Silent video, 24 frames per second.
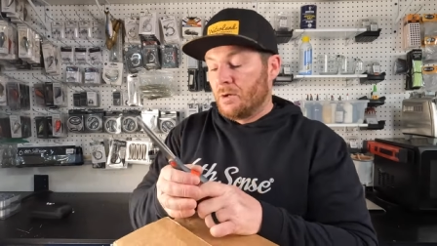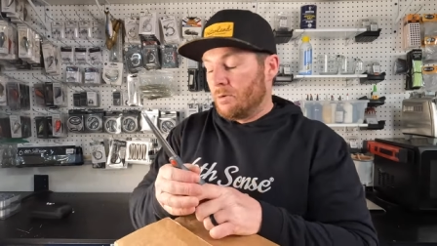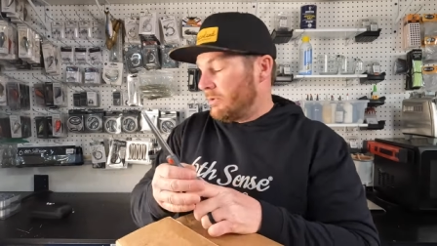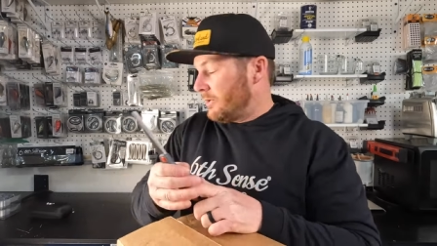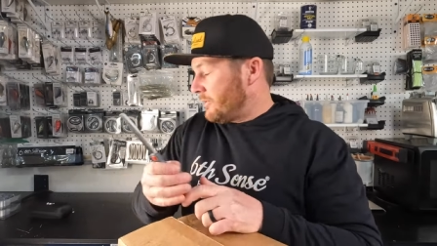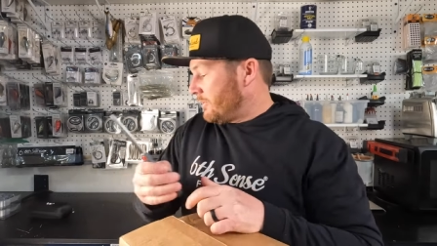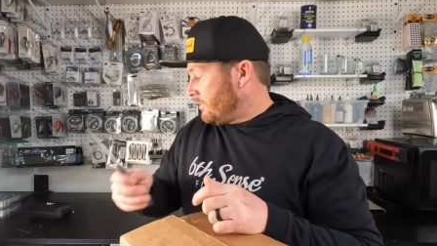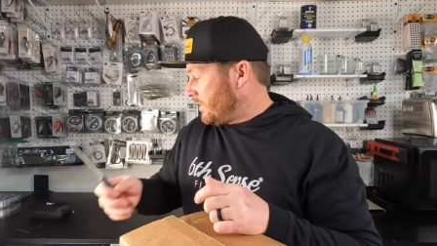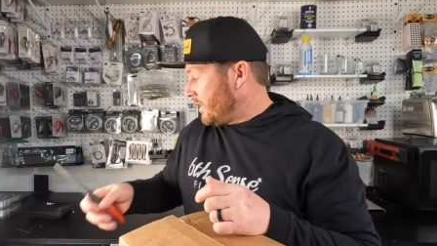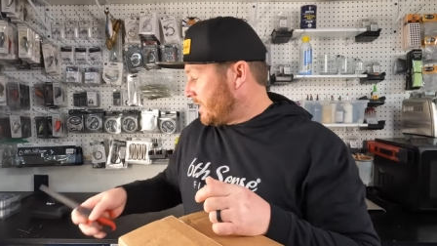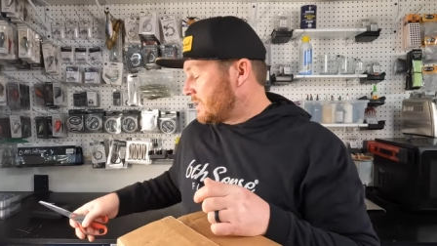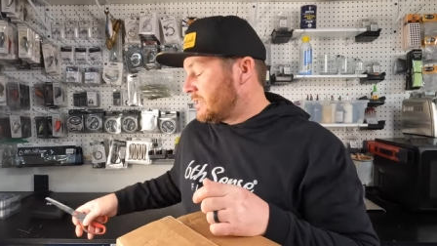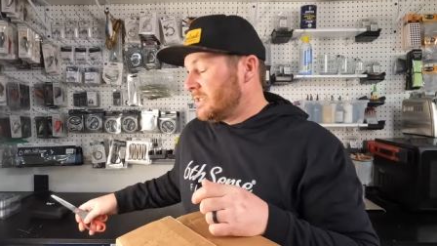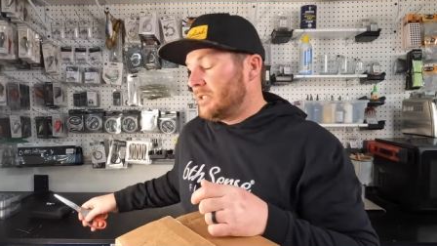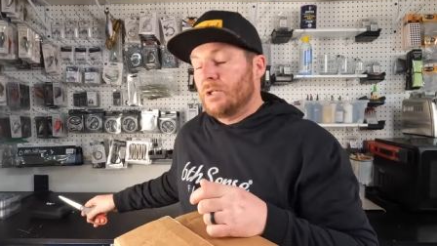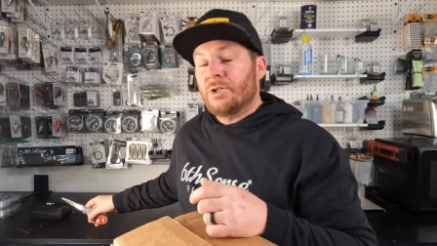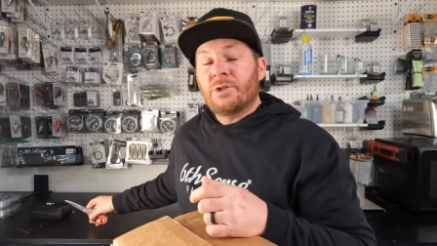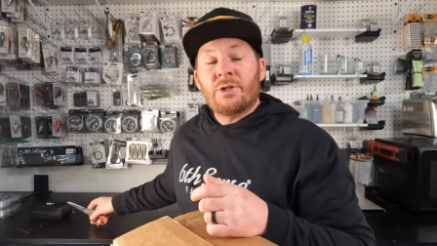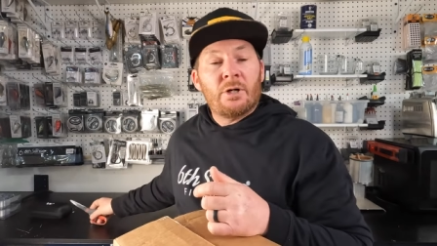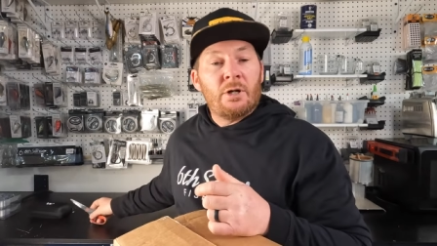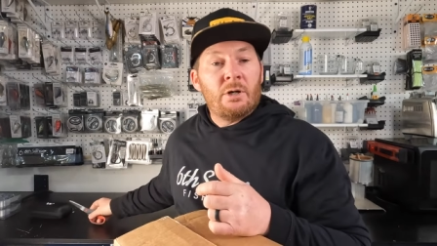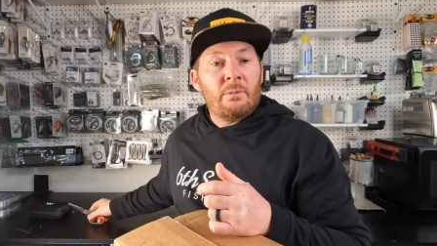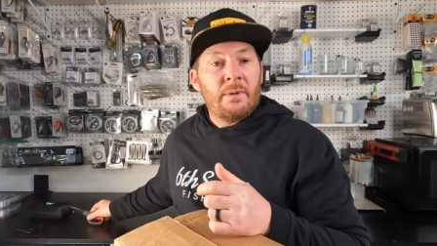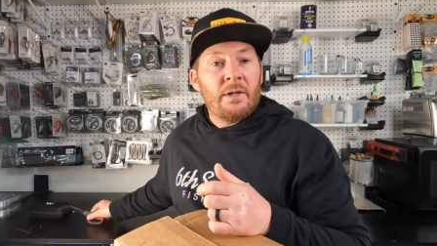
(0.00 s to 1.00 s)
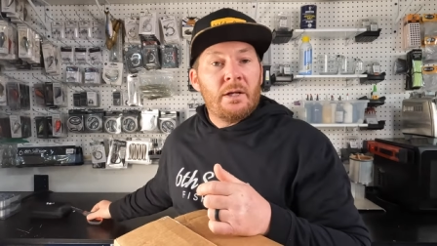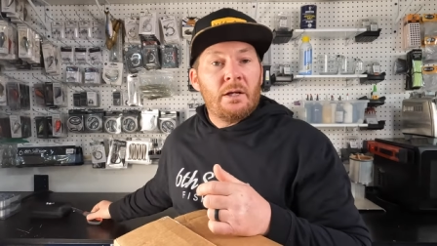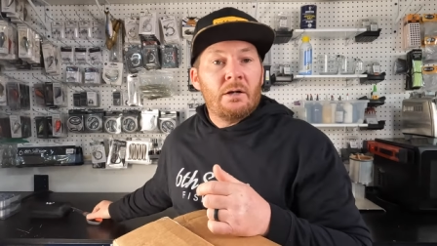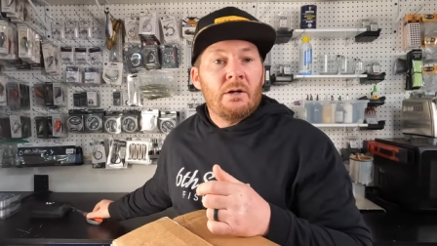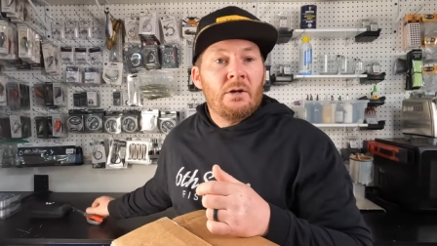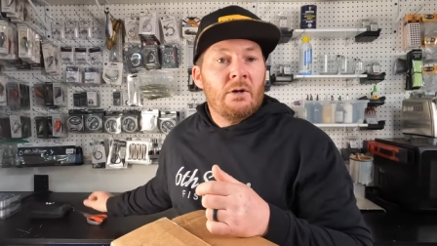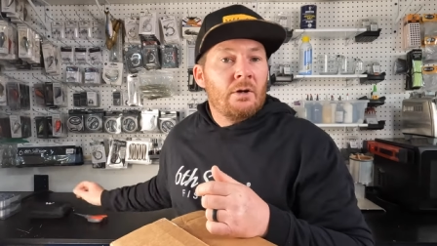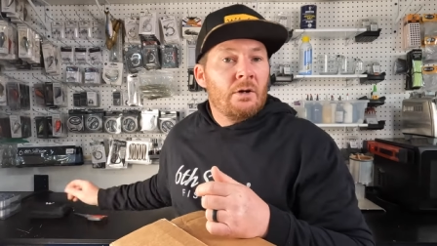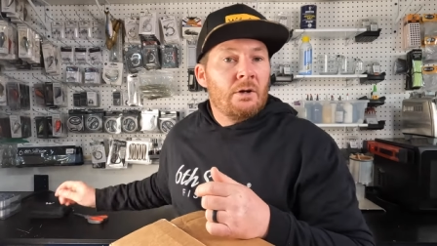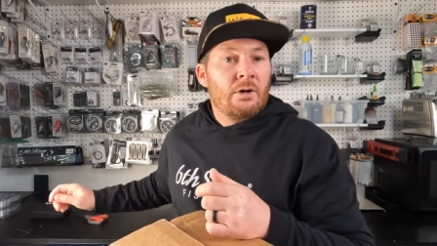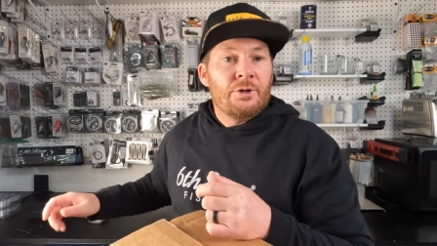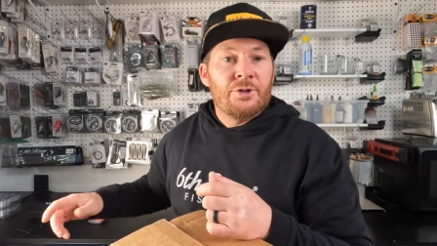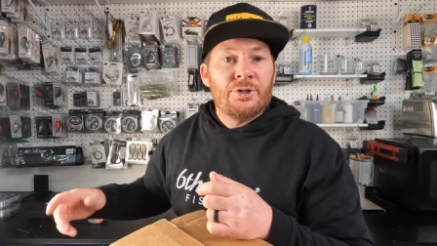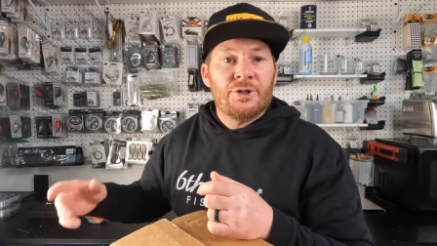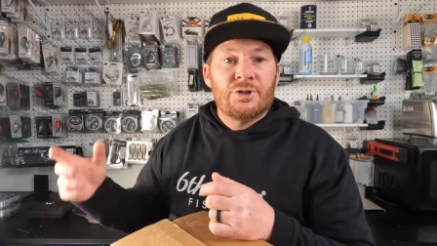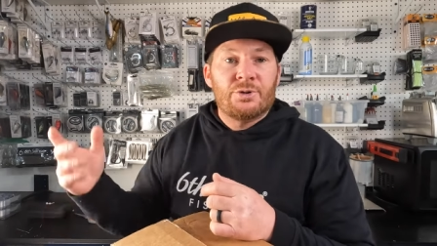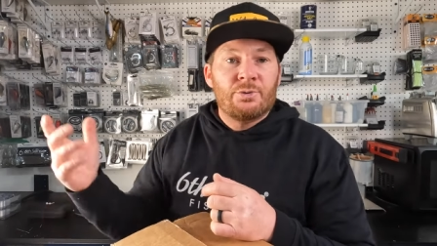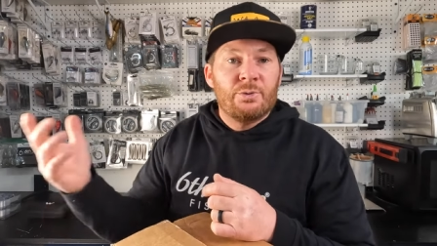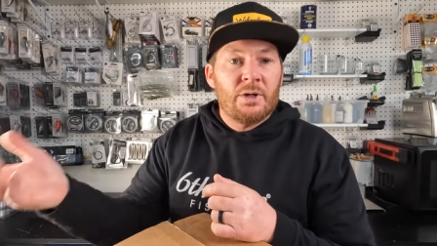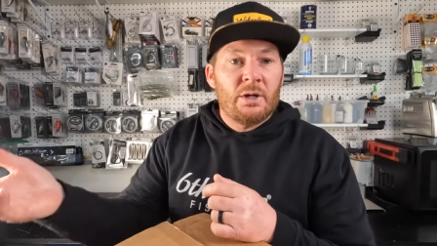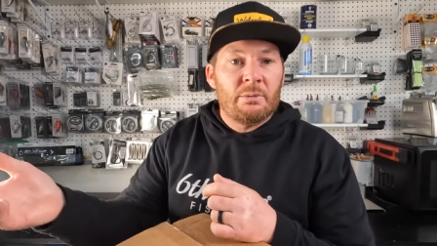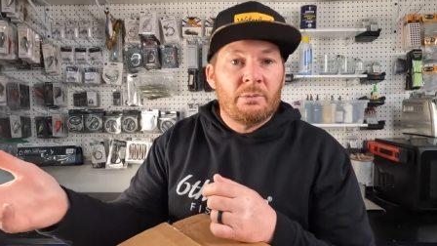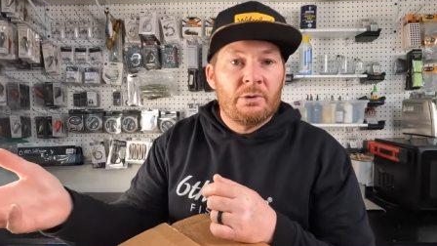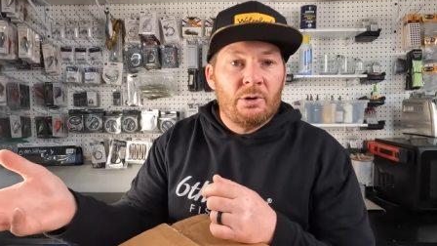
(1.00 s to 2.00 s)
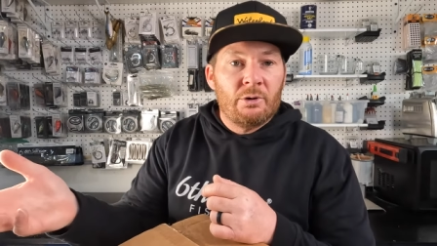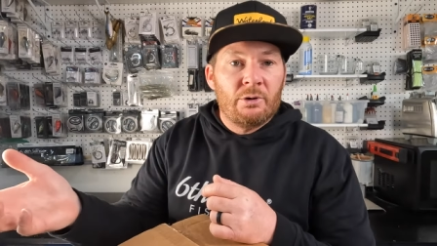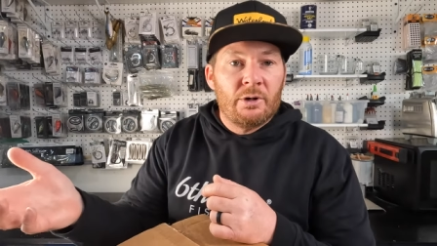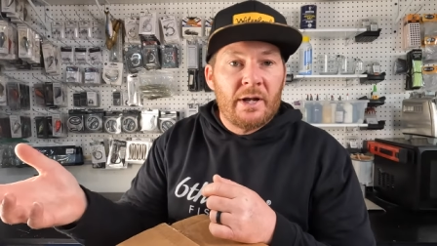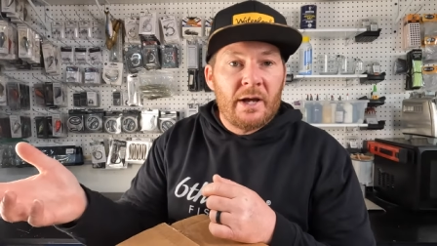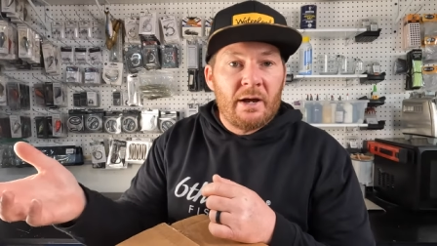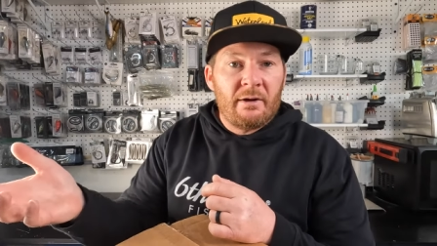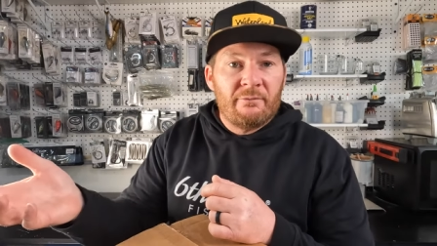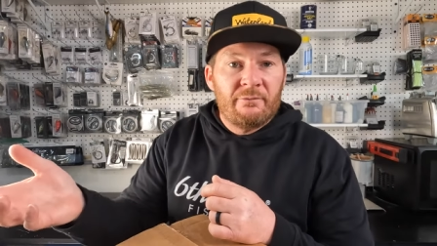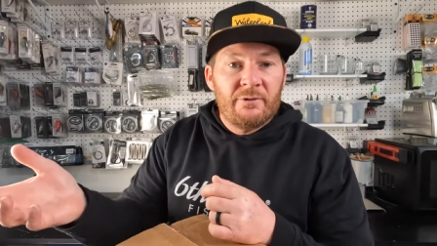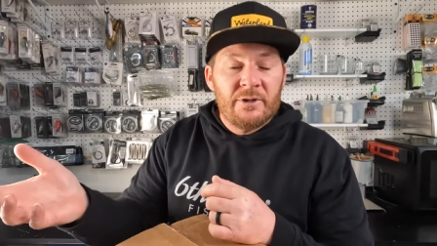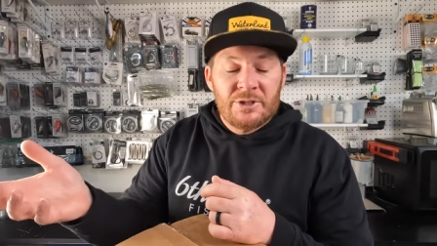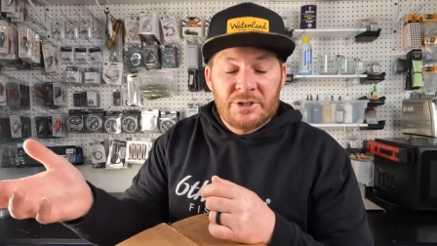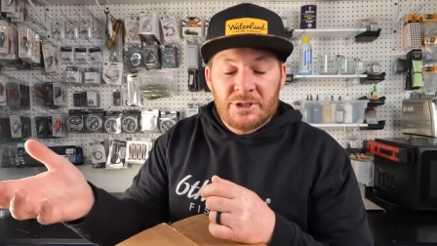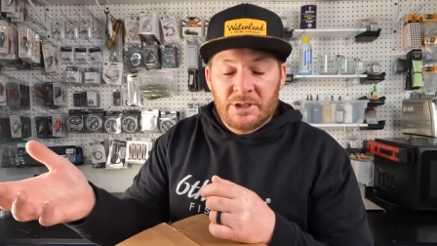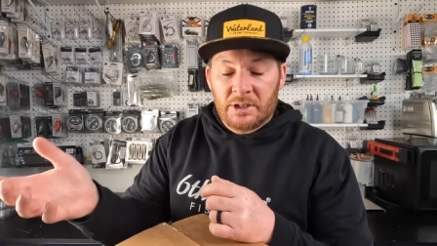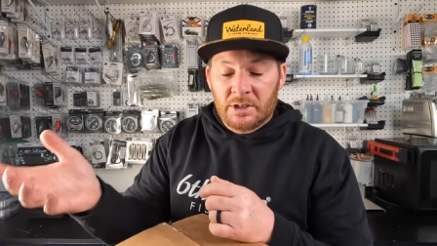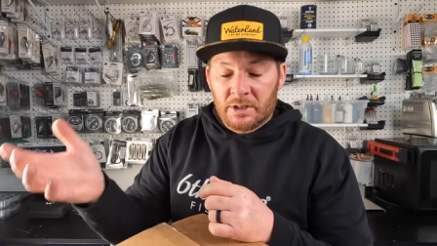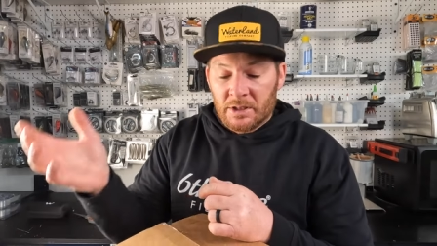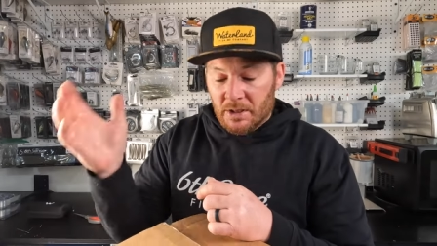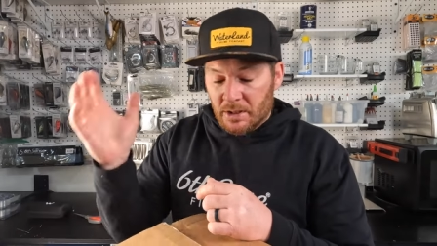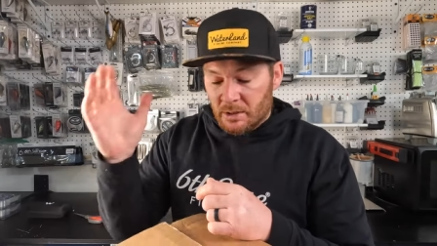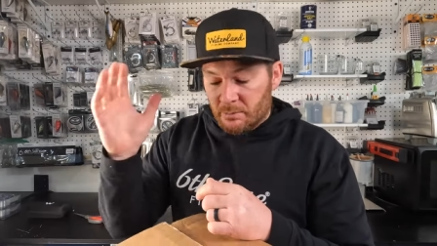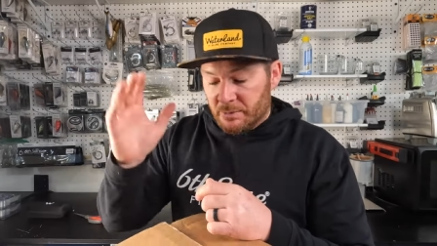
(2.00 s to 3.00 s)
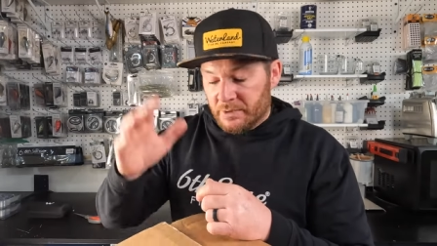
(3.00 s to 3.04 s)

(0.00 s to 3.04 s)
whether that's in a tournament or just when I'm going out fishing.